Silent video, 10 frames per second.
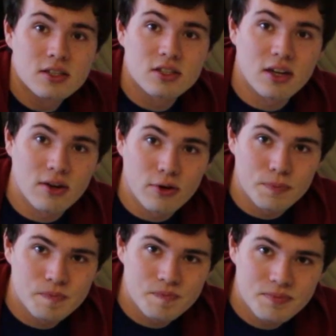
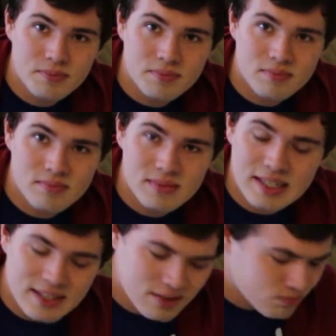So
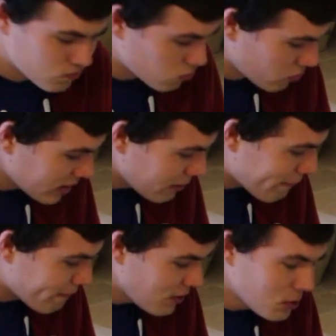it just really
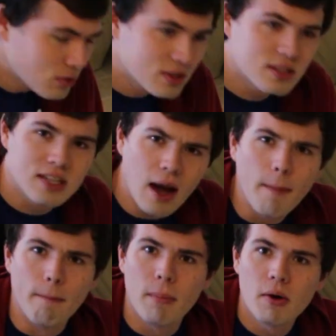feels
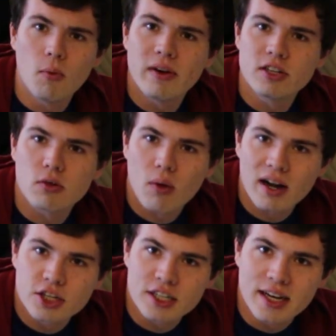dumb when you're
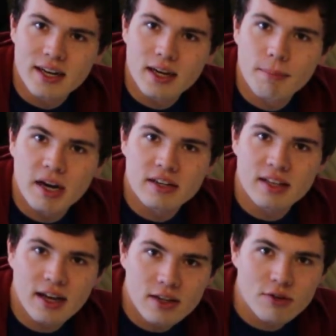watching it compared to
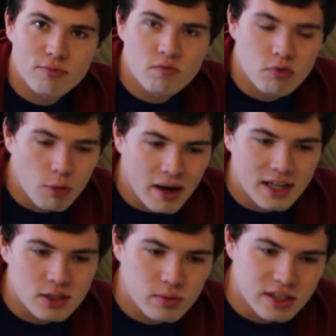the other
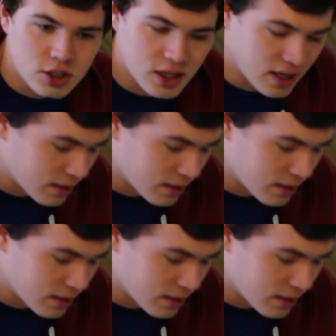robots which